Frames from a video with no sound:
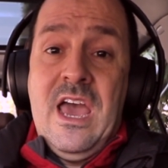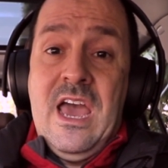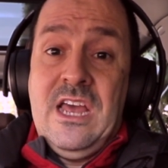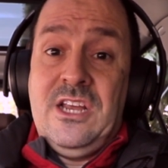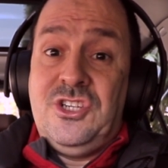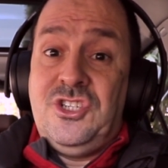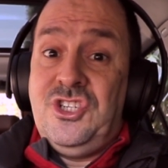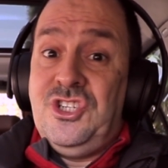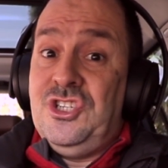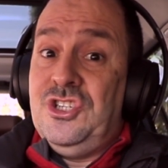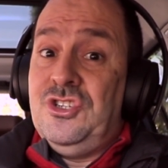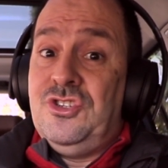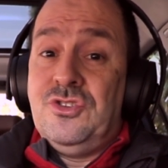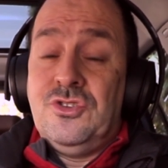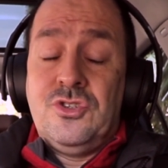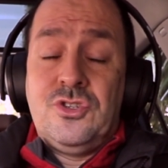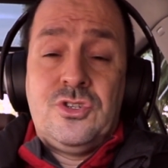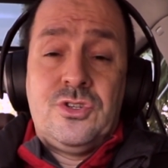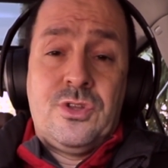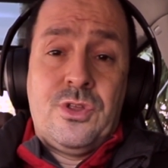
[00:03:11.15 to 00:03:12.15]
And she
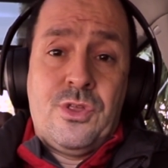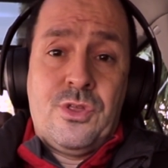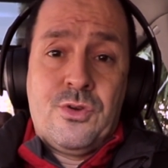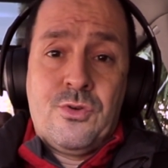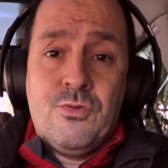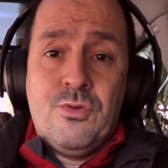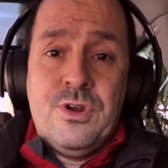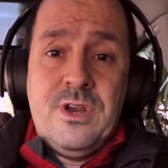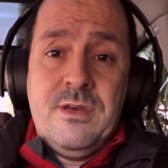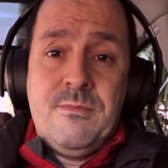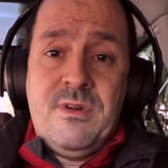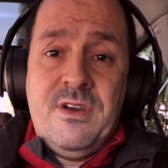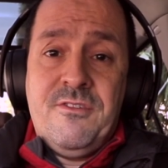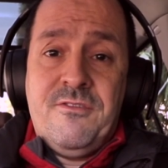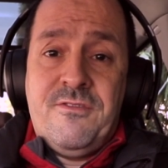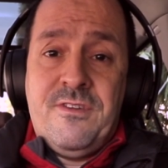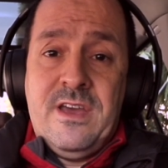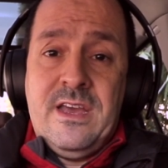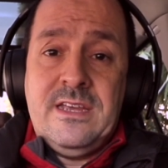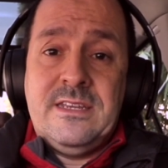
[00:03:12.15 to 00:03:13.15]
just threw it in my
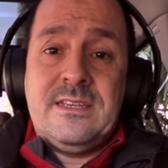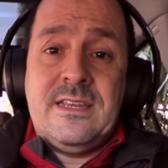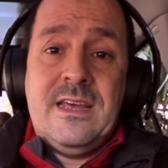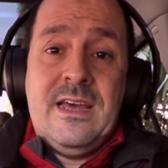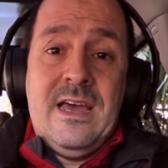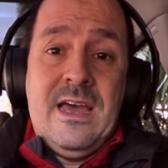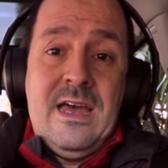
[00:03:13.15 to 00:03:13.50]
face,